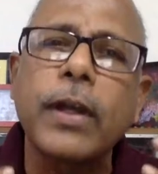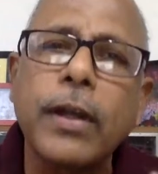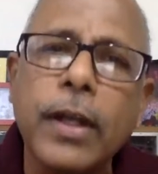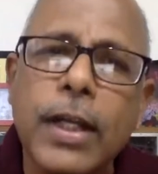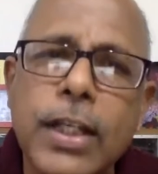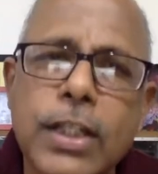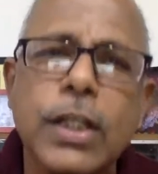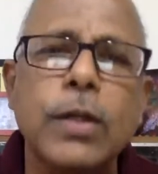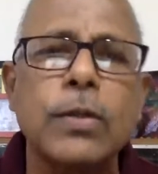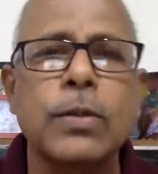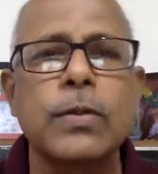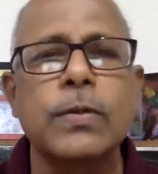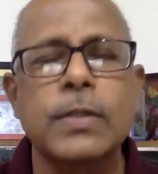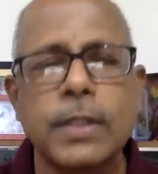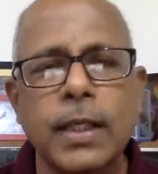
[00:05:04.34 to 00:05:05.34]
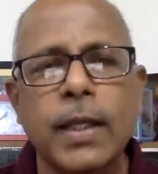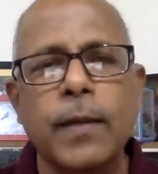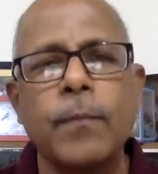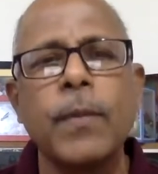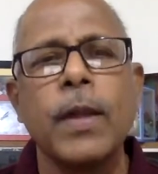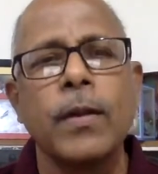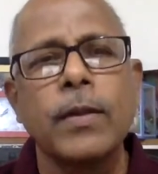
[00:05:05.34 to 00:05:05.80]
reach out to
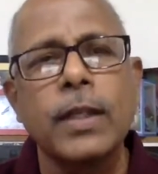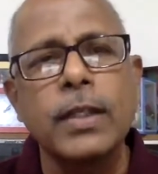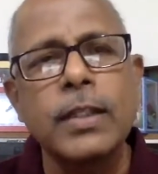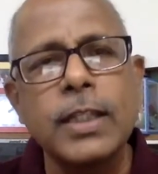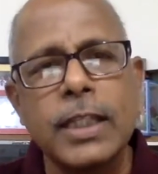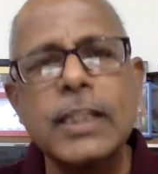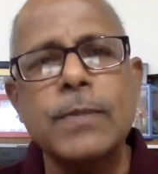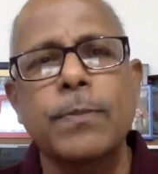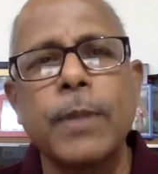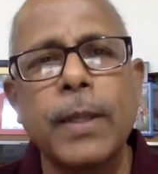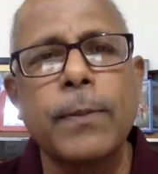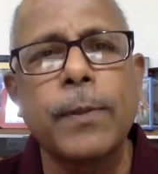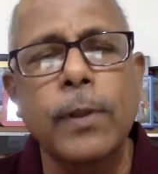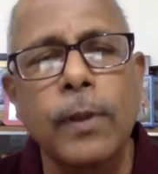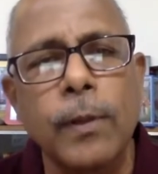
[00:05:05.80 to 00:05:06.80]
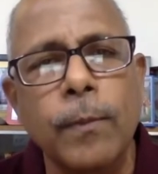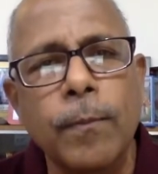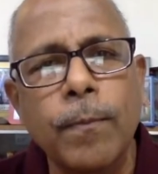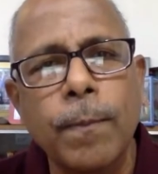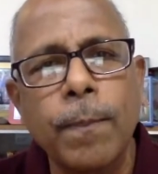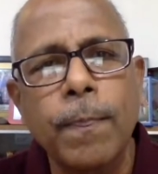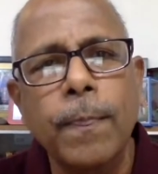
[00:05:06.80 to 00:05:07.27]
see that these people
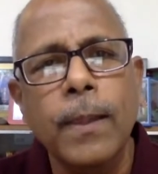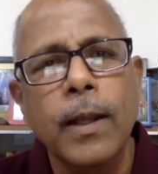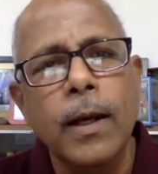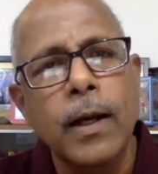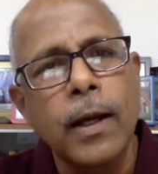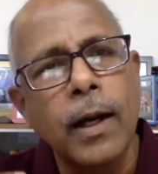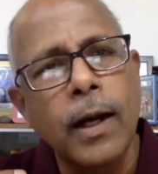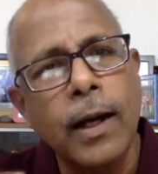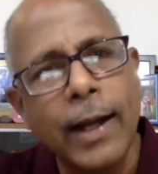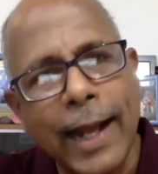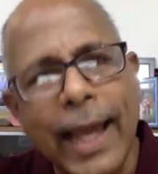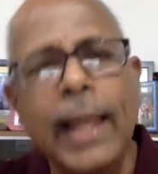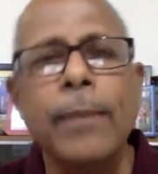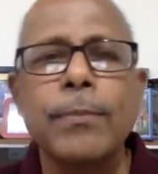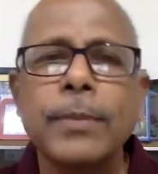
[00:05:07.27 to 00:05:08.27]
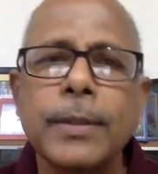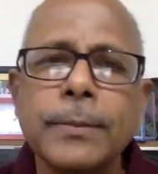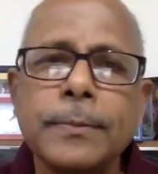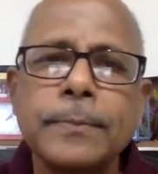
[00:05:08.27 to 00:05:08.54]
are helped?